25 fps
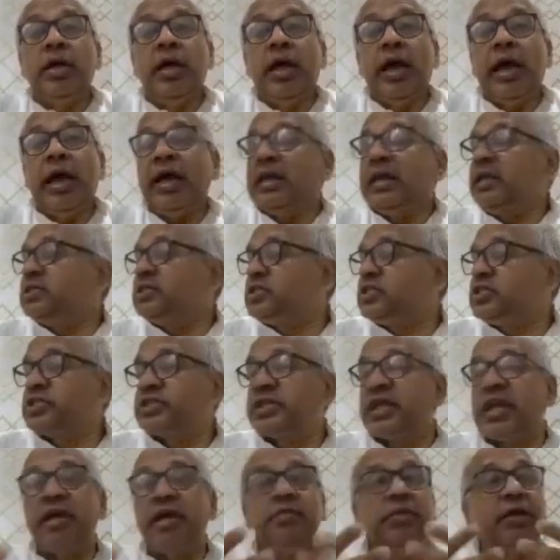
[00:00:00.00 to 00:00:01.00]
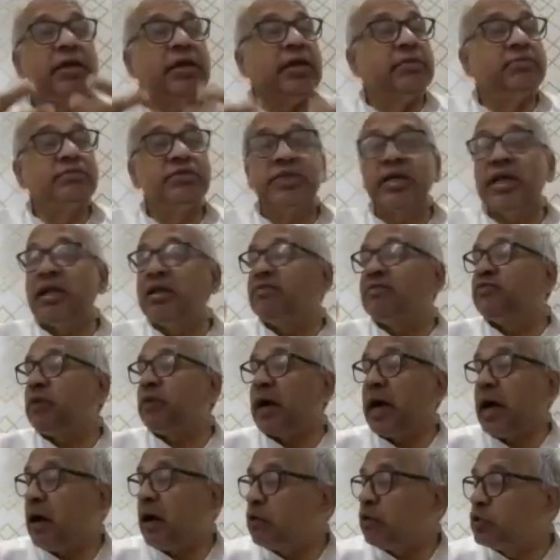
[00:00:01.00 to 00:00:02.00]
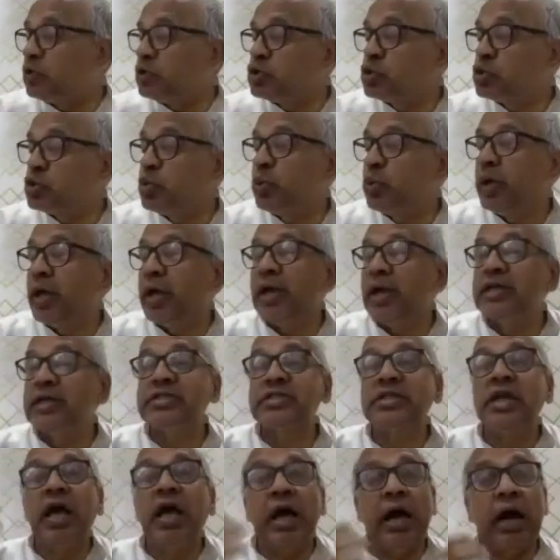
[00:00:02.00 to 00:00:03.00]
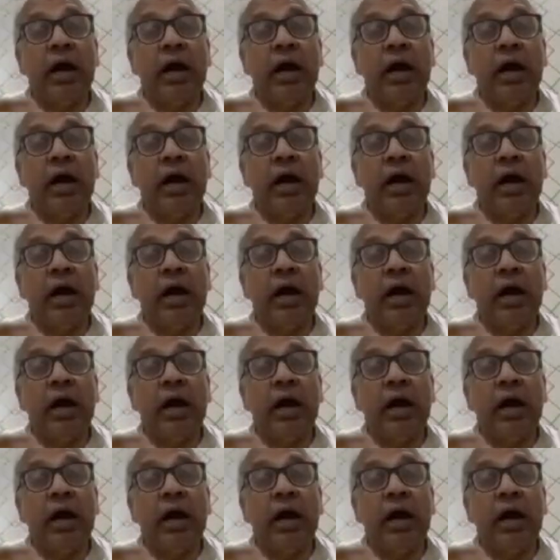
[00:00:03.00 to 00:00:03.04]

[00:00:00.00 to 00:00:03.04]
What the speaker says: and he's describing himself how the Surya is,